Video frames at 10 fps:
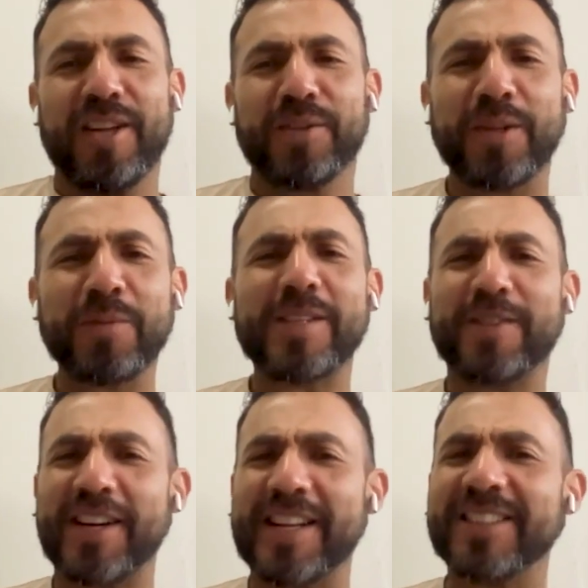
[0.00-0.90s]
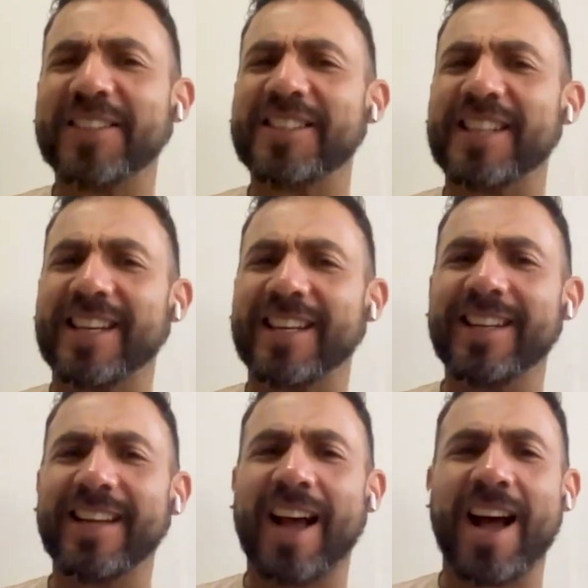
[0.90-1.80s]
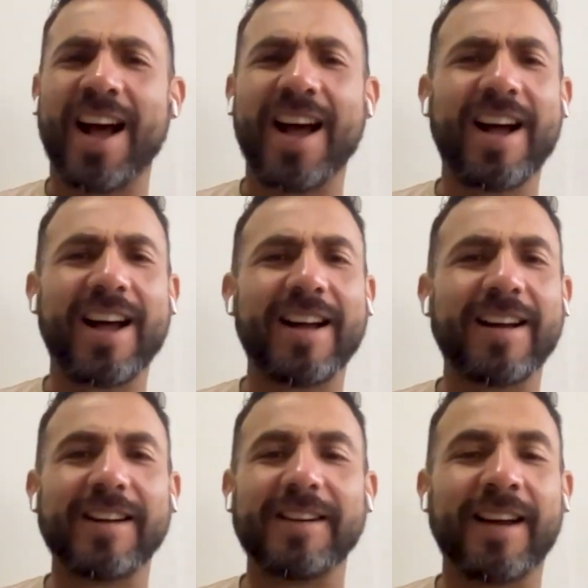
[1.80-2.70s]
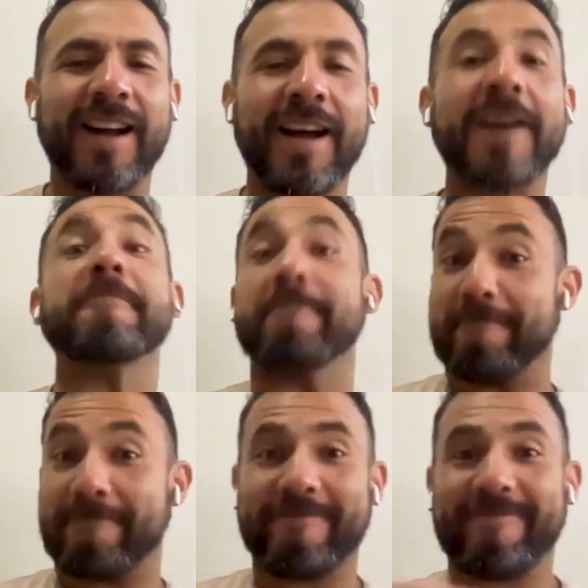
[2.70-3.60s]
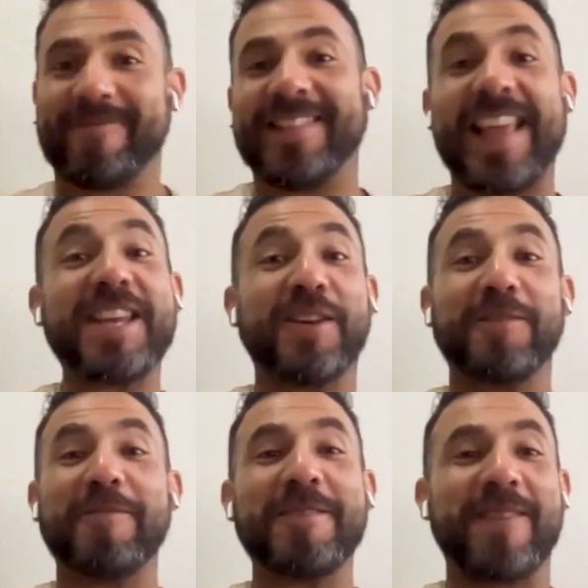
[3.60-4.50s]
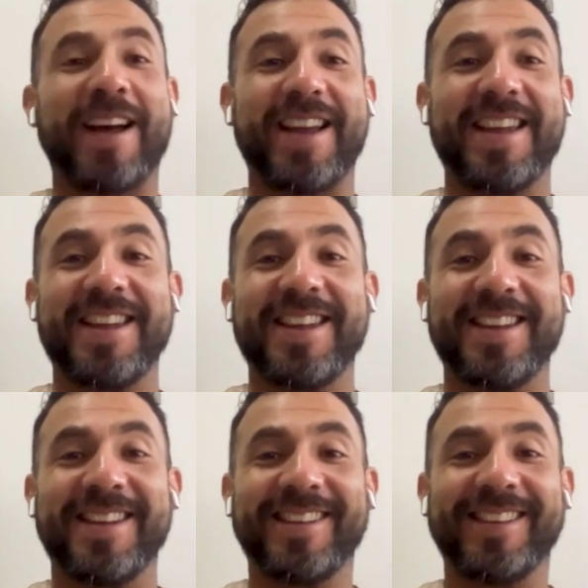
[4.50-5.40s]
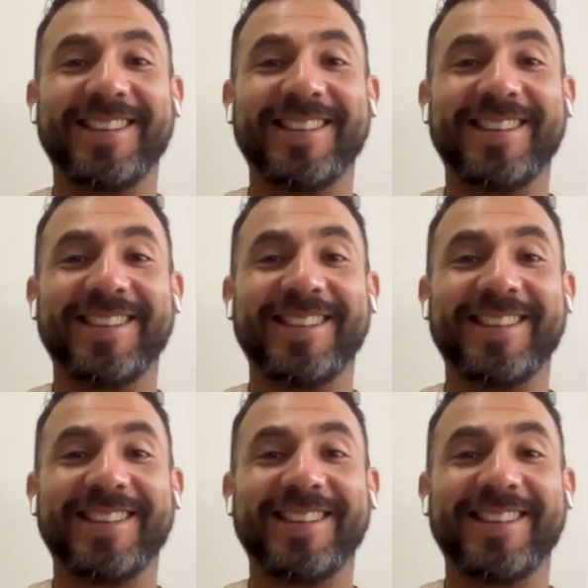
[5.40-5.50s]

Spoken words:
So it was very interesting. They could be my